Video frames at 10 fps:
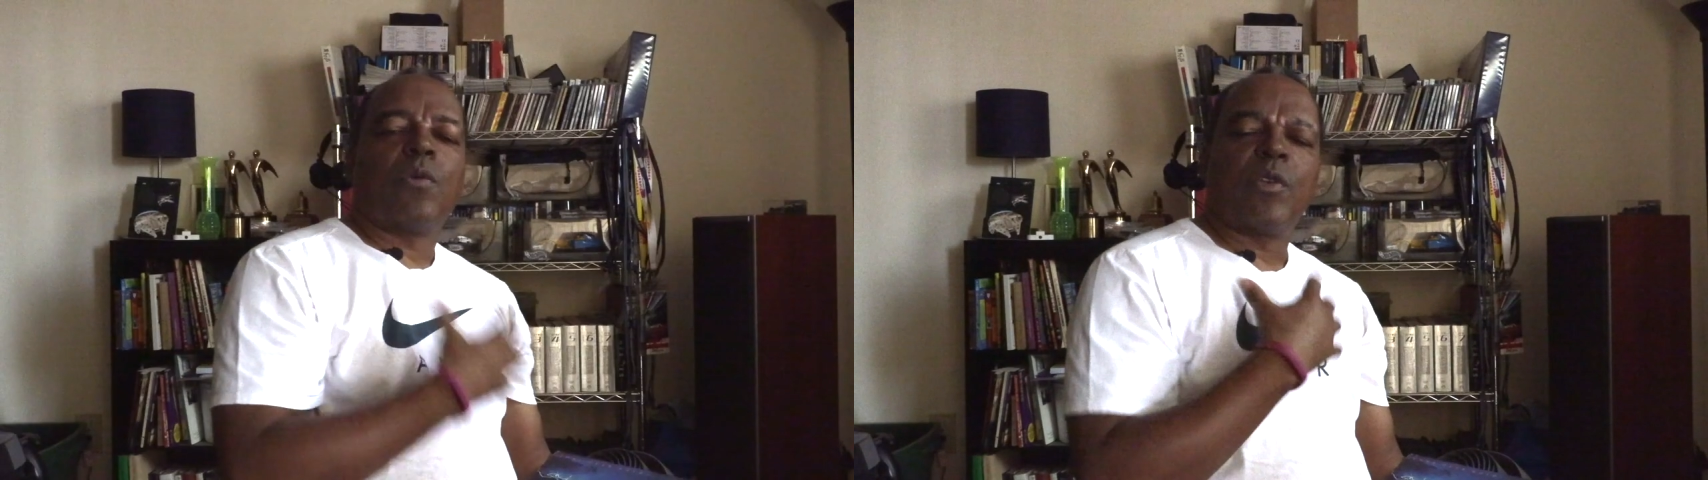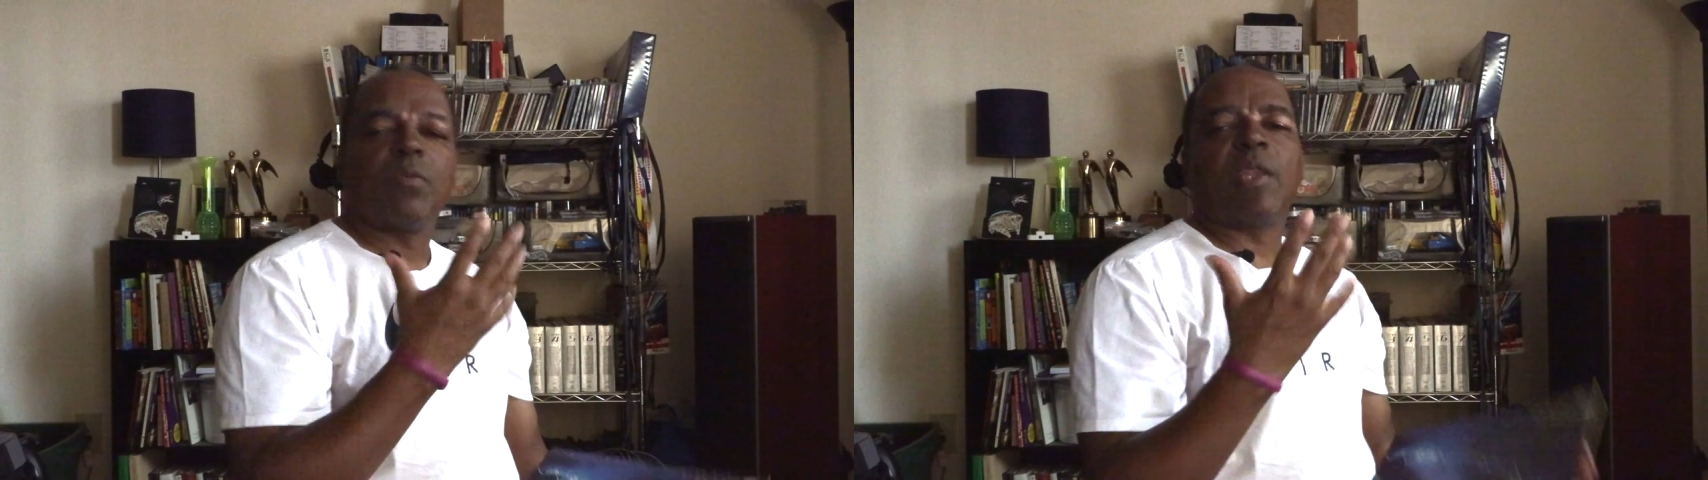
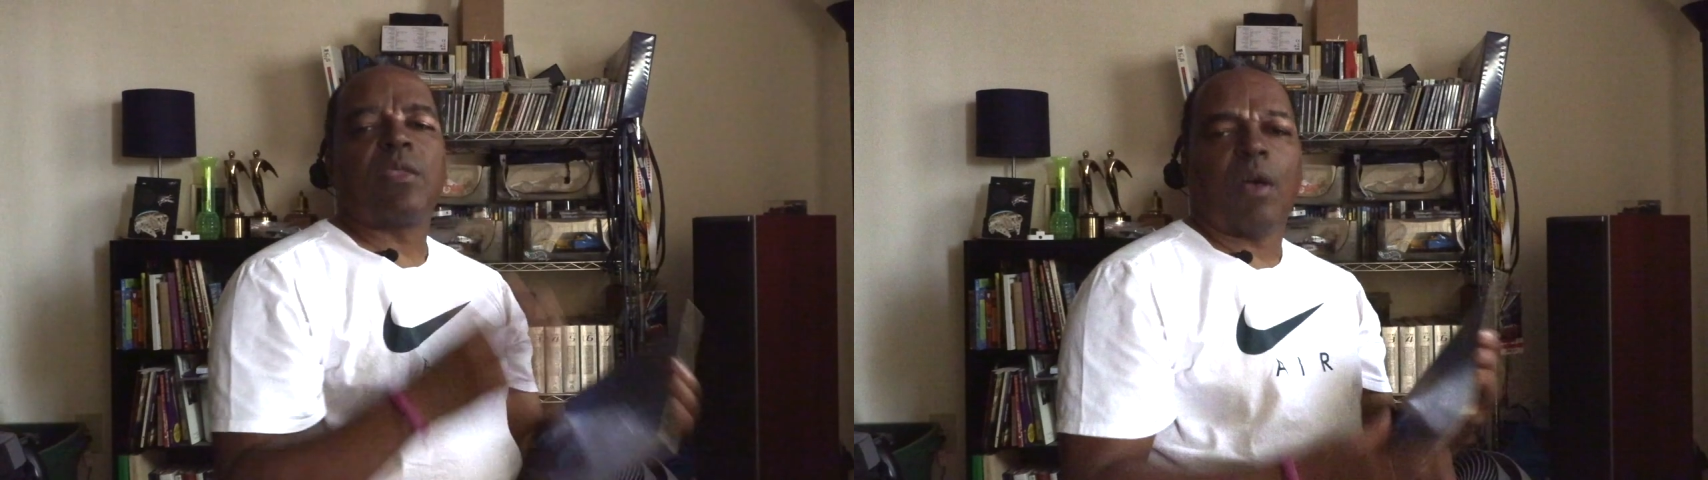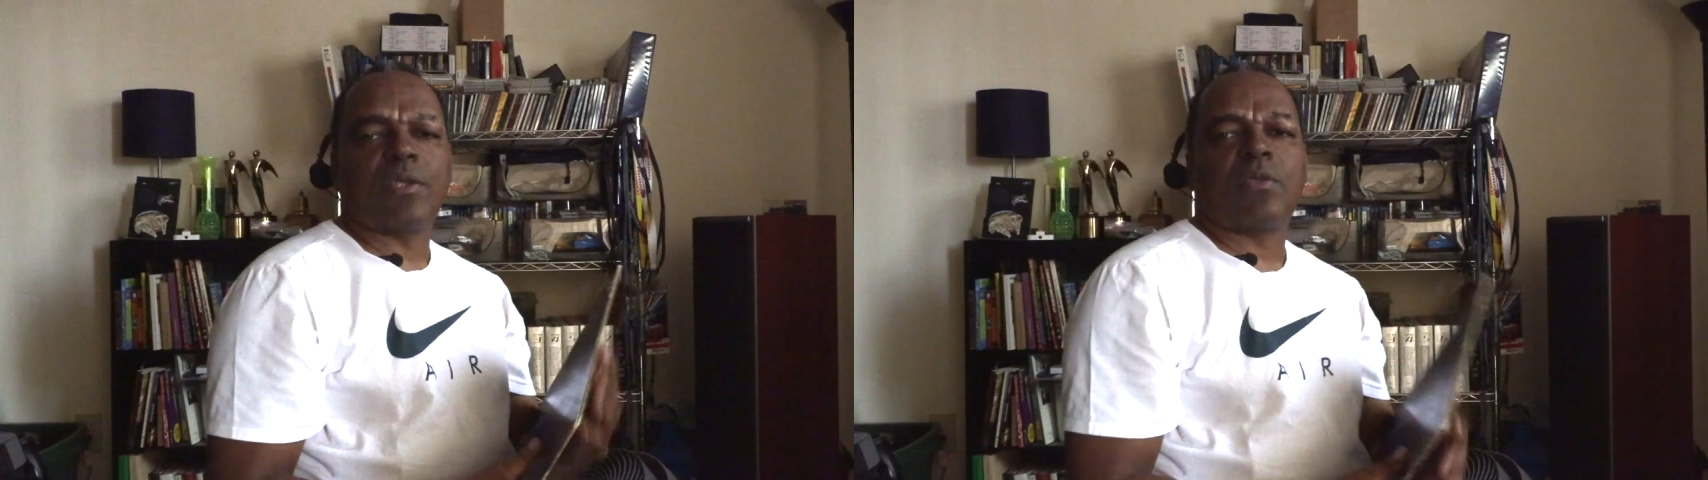there are my
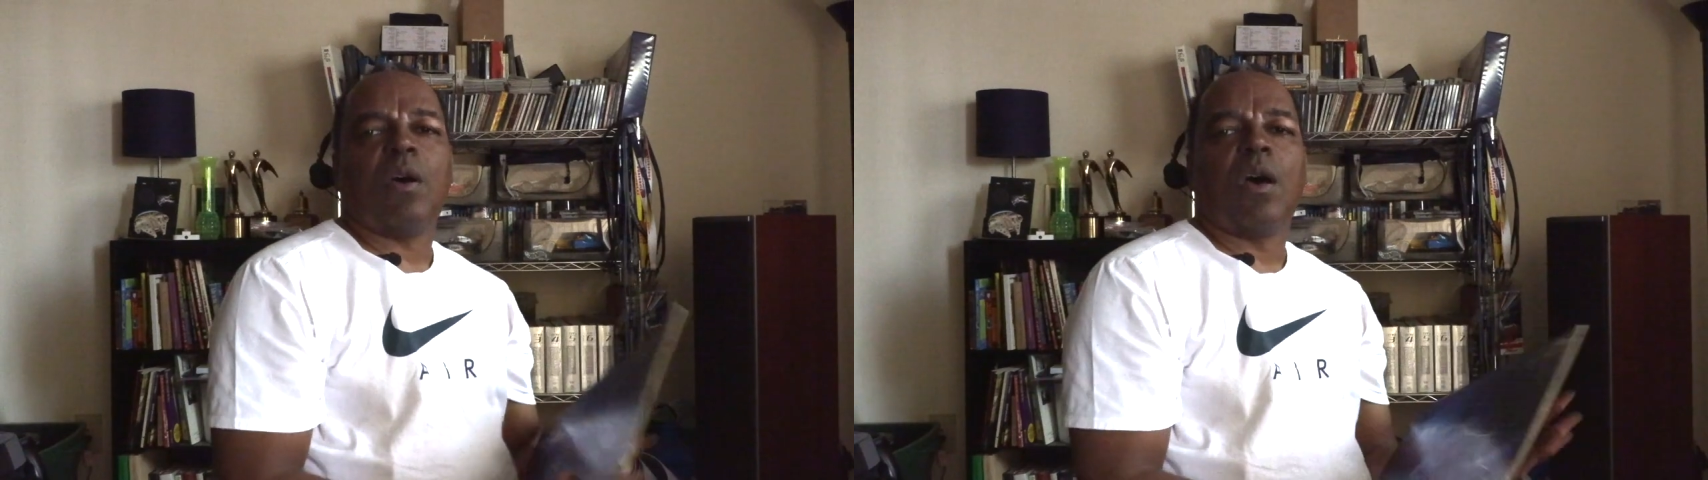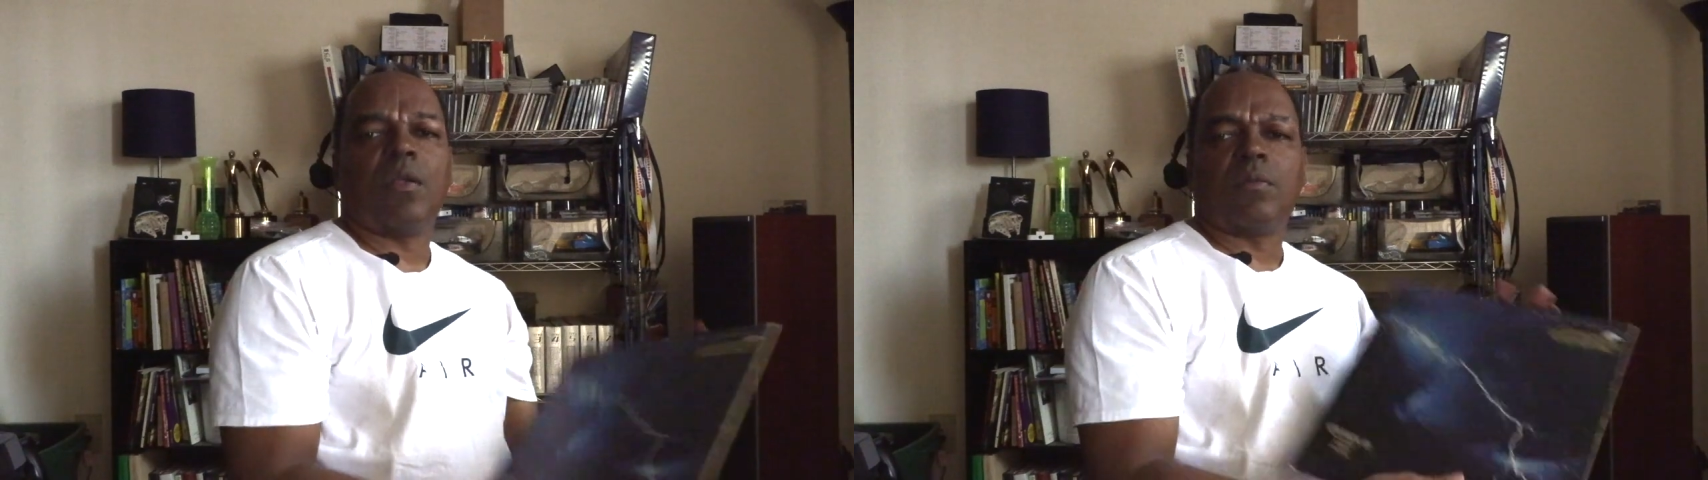thoughts
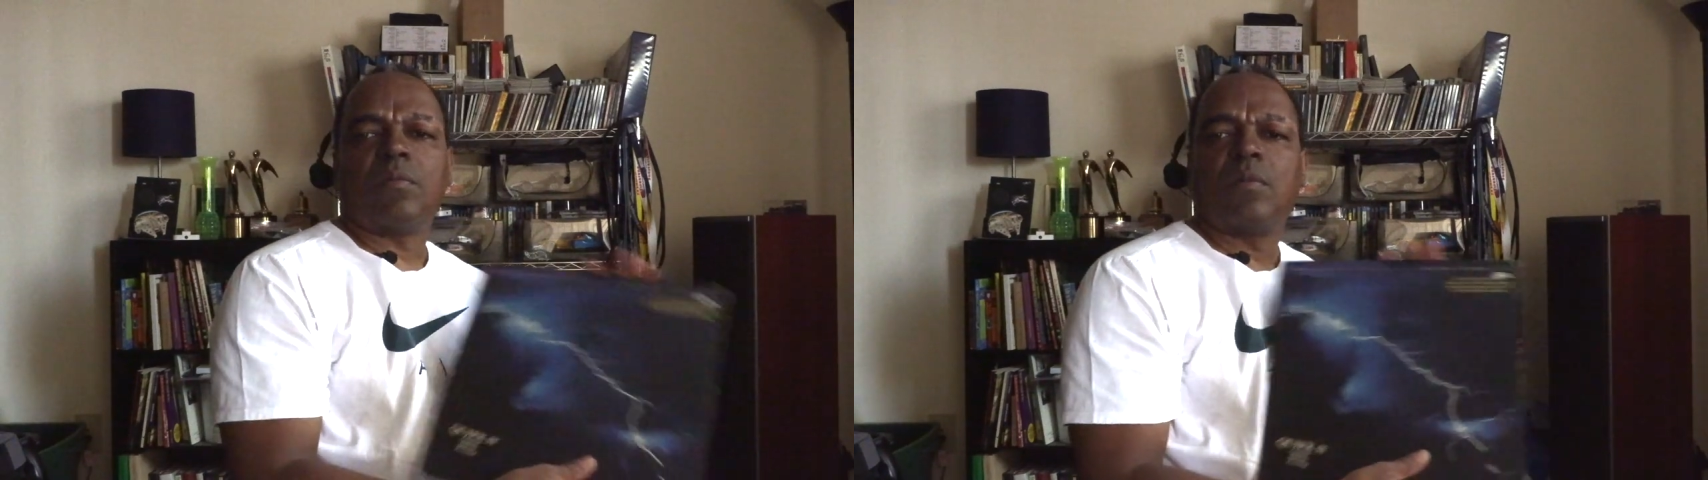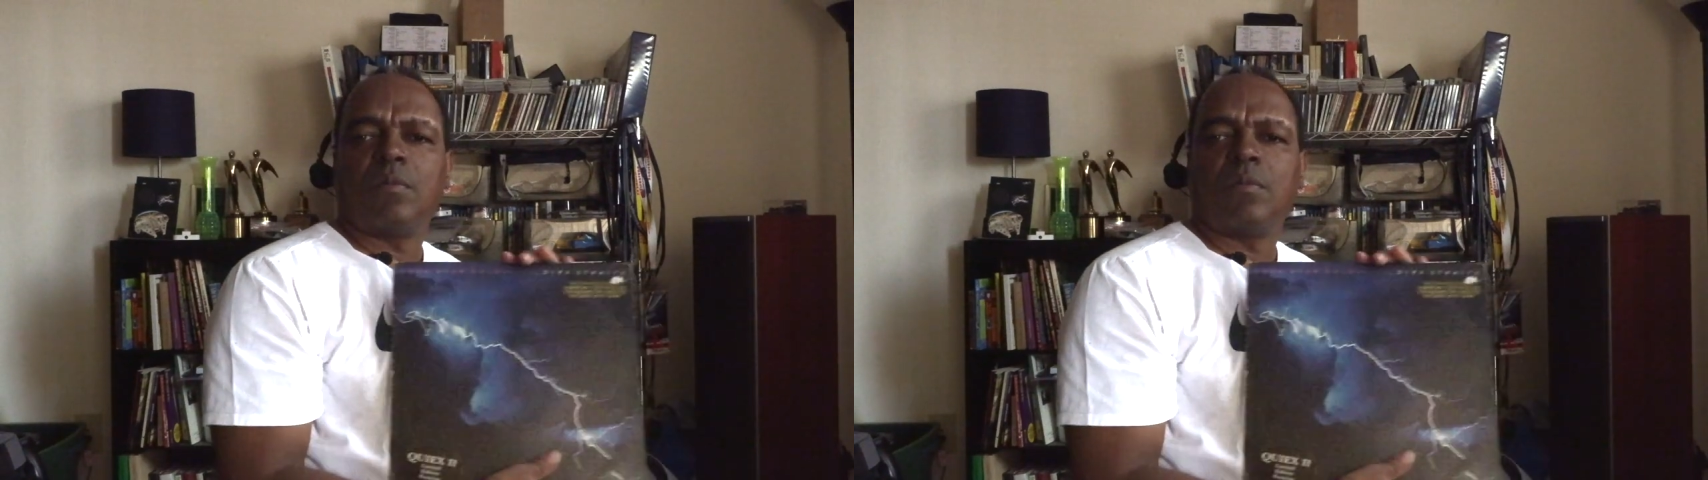on